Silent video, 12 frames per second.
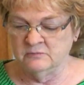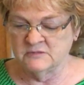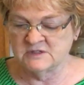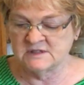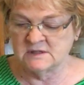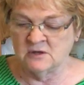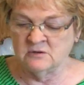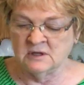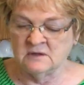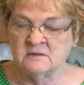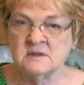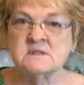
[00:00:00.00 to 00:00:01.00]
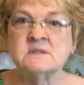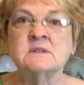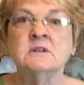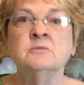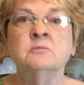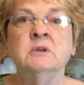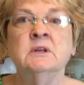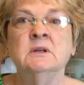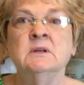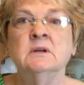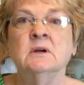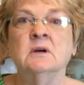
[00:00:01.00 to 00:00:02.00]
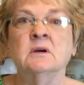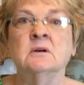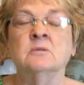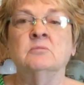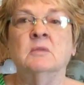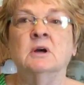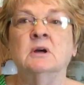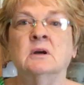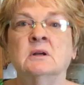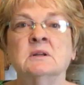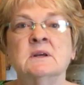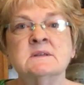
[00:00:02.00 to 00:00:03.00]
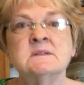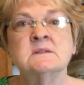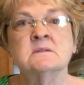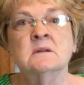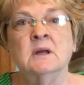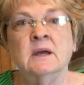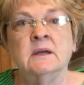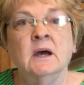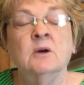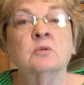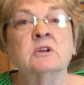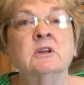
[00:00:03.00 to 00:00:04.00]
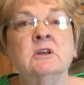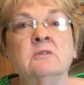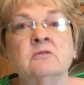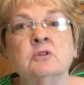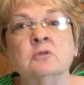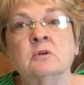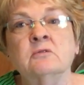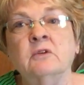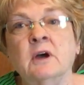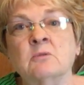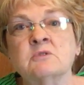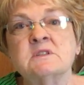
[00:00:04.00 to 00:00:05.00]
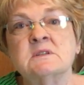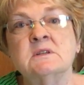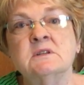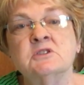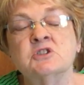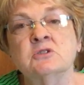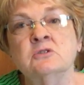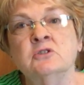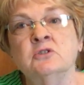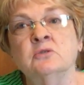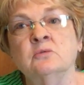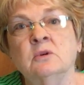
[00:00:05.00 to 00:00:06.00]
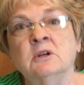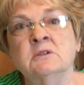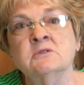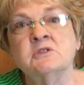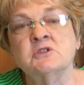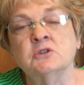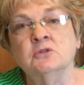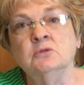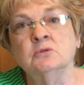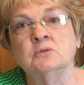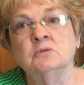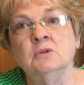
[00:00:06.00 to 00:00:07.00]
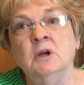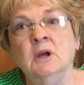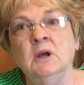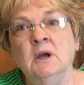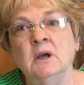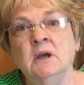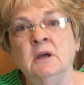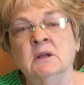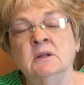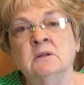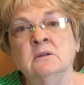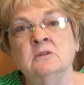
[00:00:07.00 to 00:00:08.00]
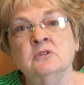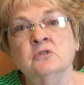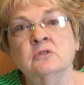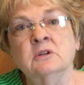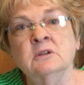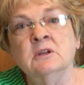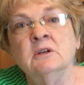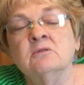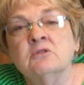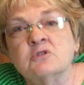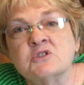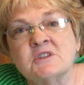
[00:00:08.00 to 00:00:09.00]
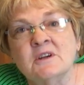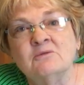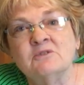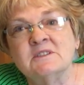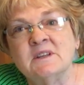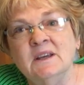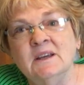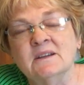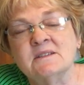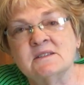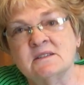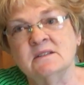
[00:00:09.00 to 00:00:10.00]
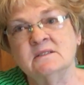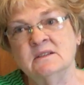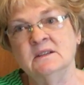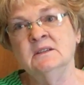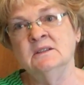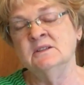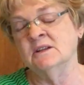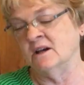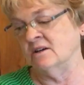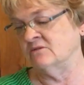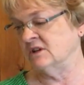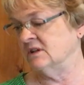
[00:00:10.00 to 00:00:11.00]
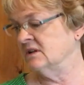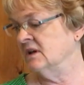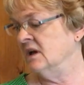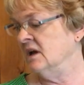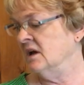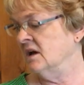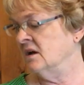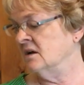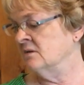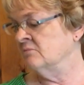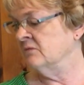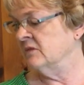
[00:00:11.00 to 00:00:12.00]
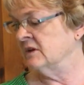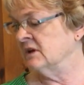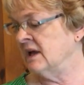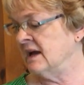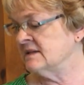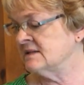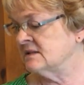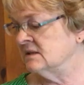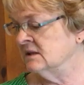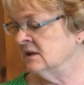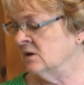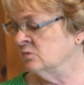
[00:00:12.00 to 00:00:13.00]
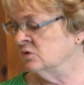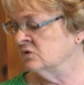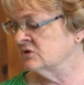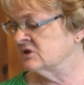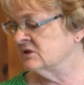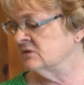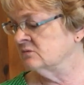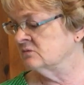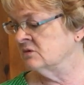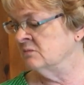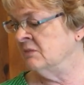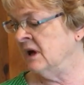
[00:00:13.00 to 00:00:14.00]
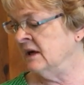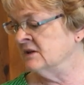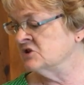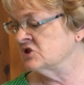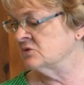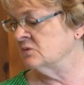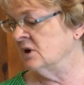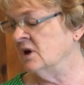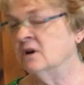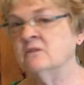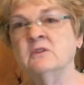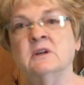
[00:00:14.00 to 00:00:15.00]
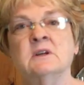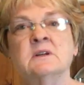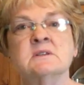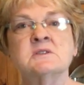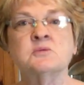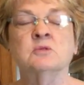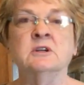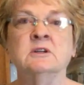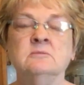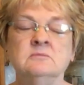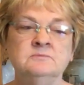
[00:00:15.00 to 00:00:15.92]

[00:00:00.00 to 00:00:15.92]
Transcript: so that this can be a lesson like I would give you if I was teaching you in school, and you can give yourself a test at the end of it. The last thing I want to remind you of is when